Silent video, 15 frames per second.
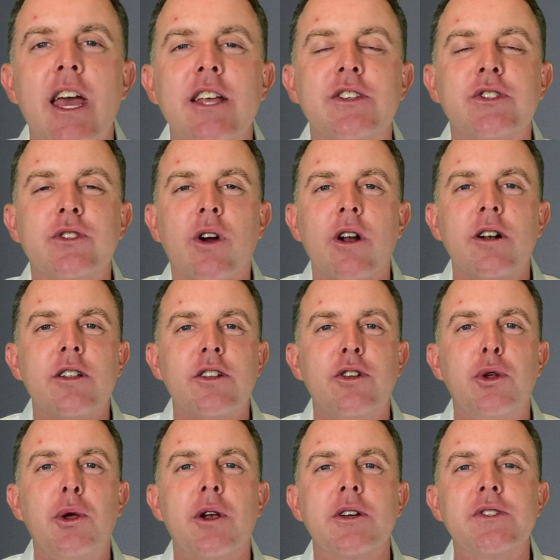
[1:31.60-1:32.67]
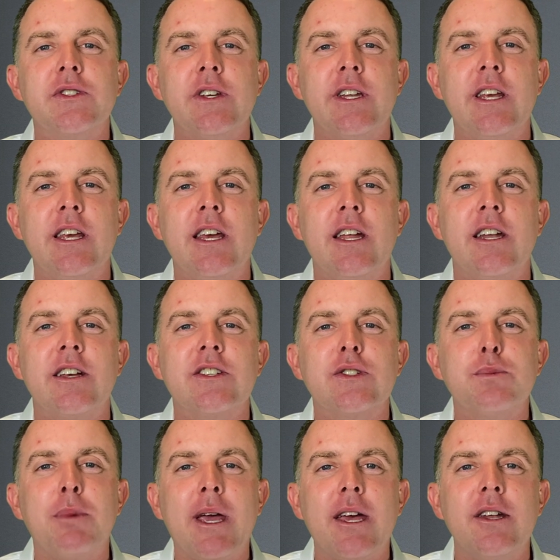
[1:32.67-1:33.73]
It started in New York City and
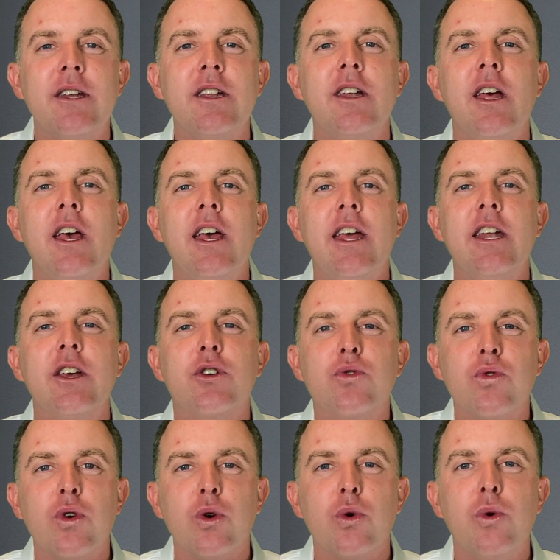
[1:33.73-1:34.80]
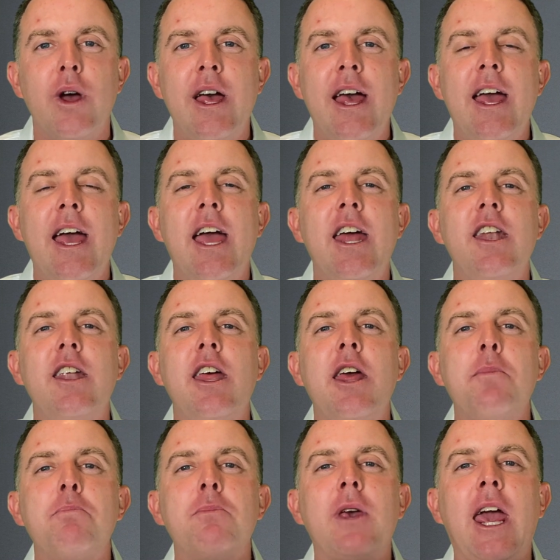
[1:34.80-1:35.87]
expanded, and it grew. And
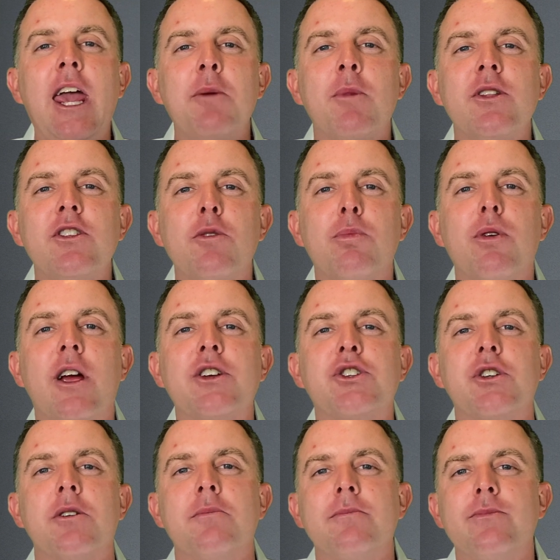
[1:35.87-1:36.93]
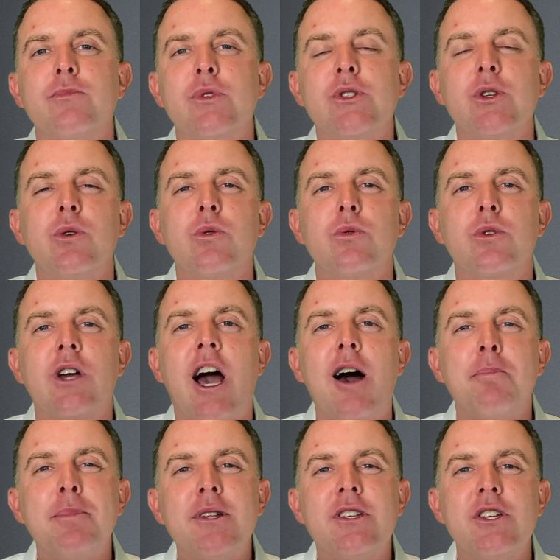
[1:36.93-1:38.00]
it came under pressure. So
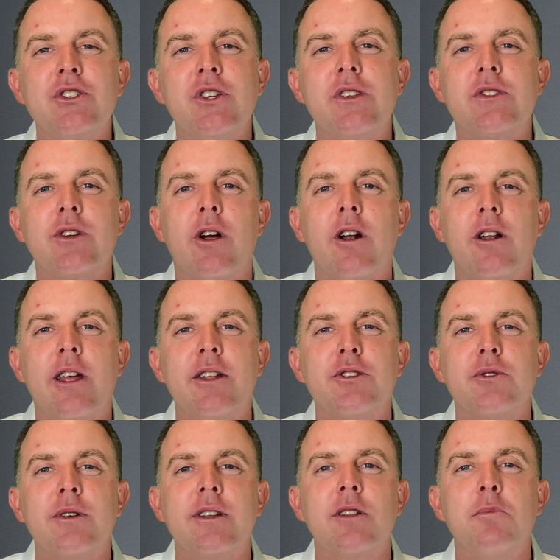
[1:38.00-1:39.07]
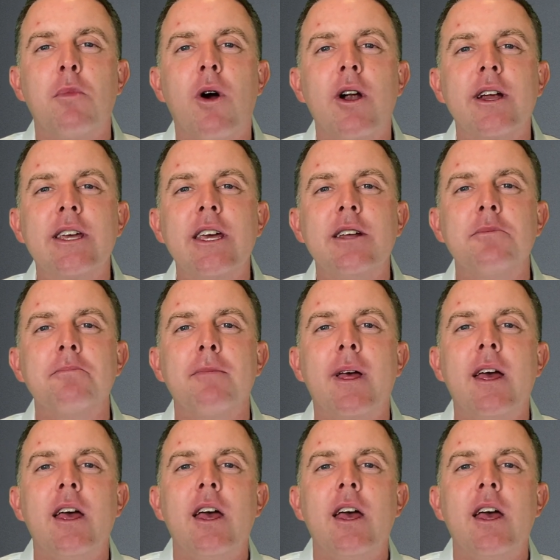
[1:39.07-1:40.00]
competition started entering the market.